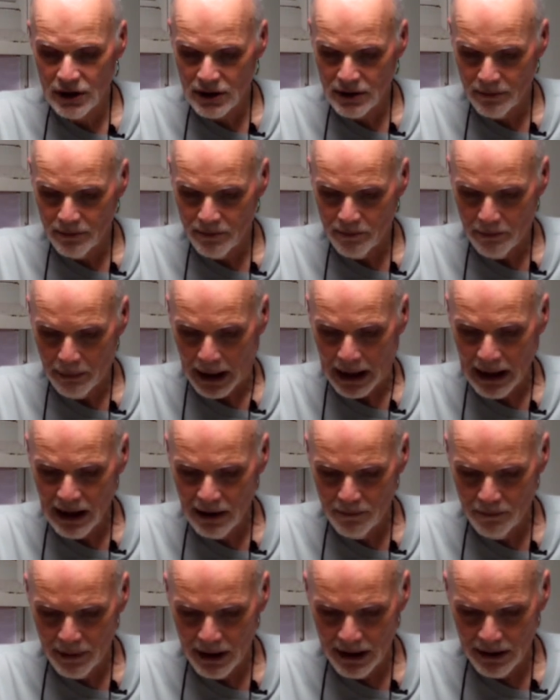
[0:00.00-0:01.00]
some
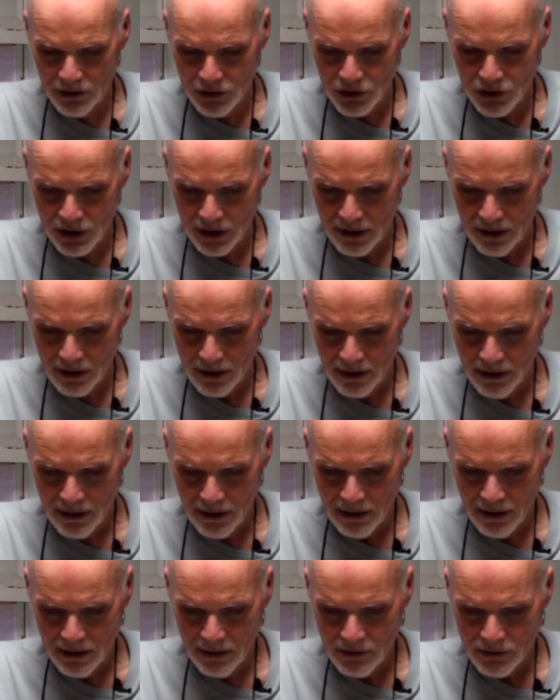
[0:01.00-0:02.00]
bacon bits,
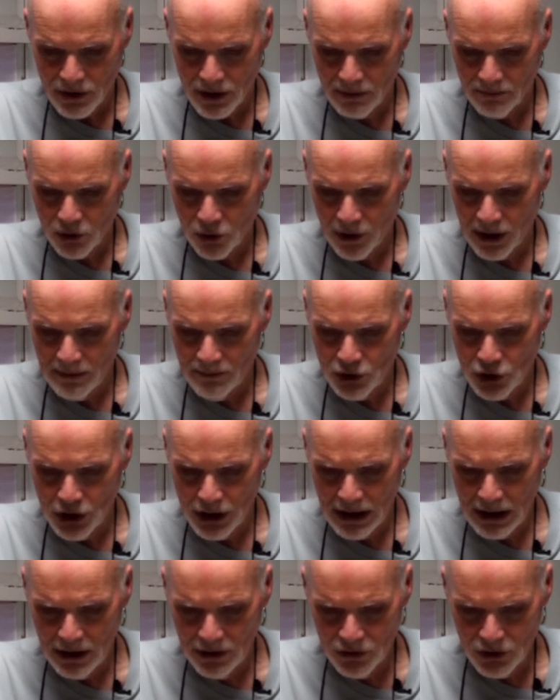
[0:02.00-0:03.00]
some cream
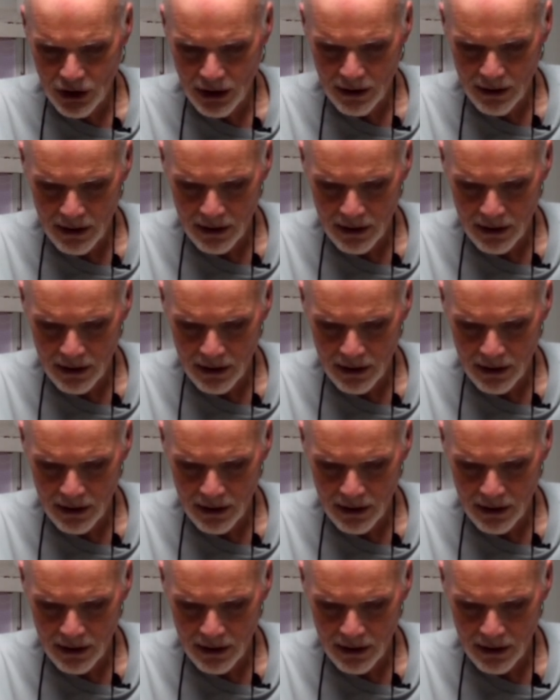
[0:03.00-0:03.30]
cheese.